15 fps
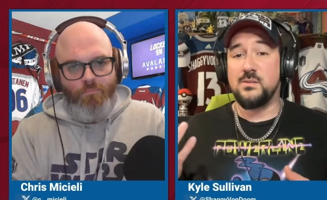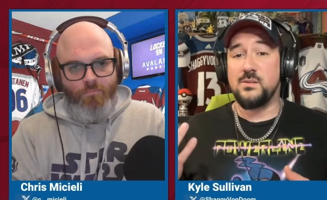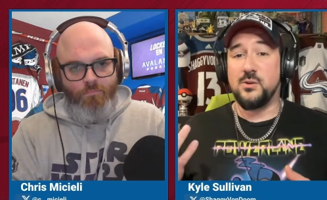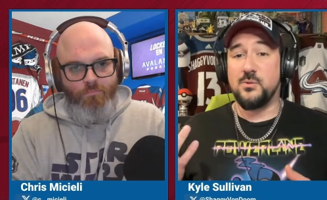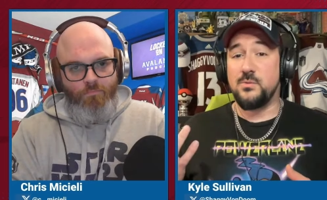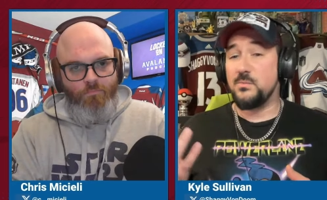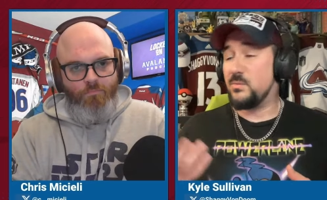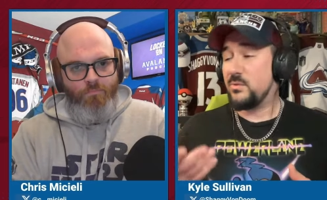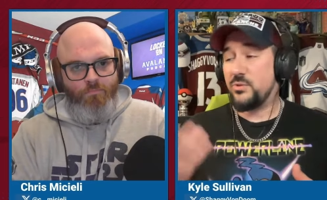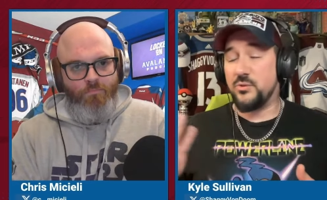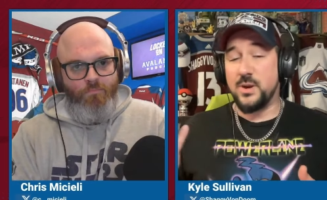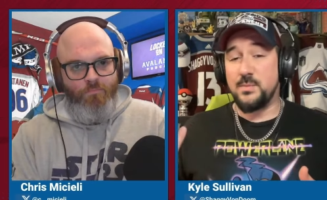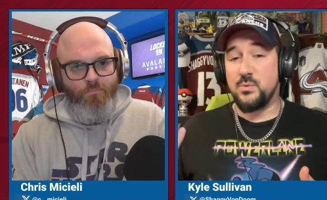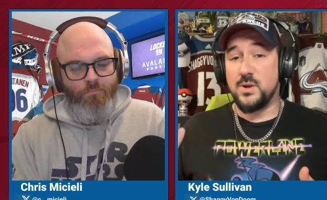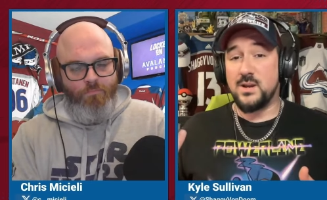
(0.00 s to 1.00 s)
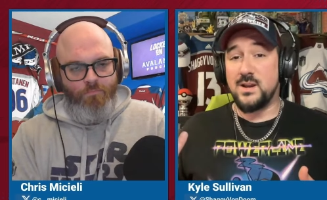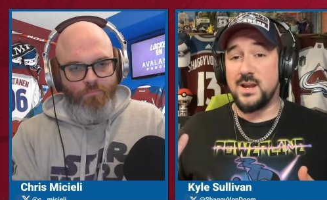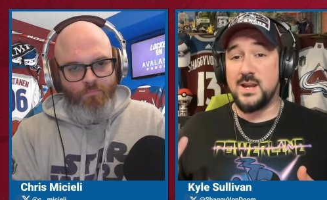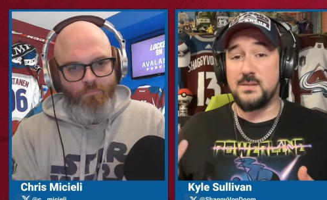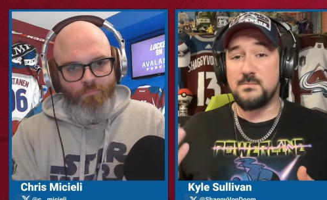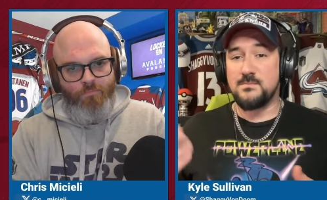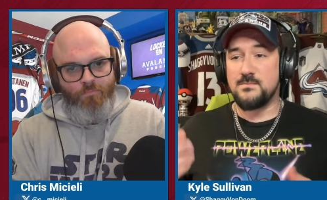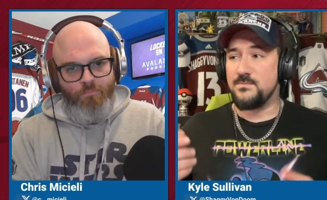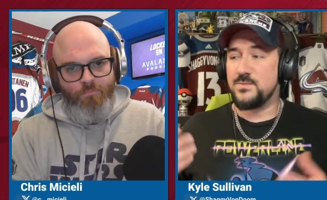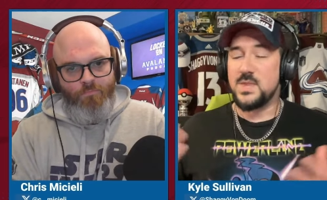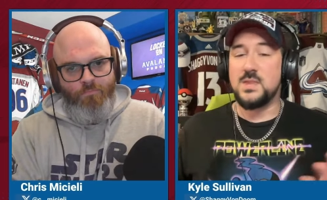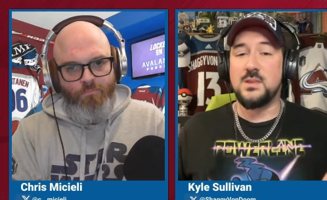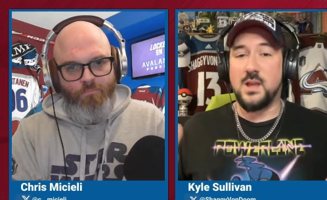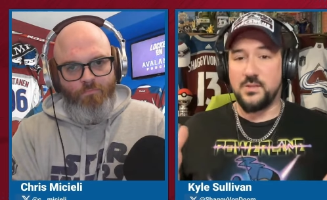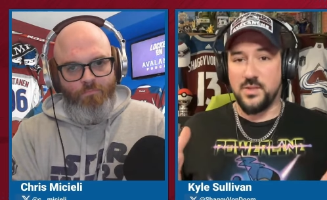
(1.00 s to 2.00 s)
Speaker 1: two, three point night,
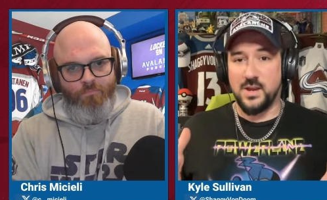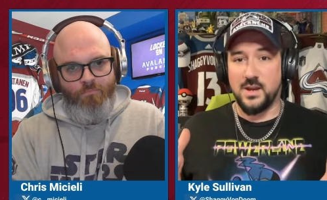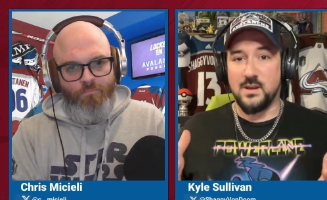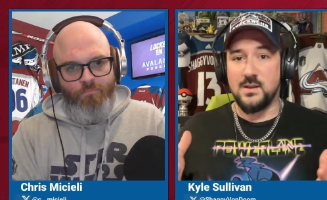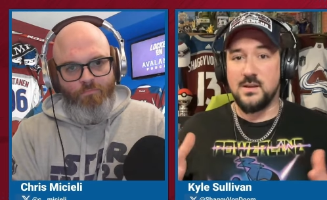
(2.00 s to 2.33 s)
nothing.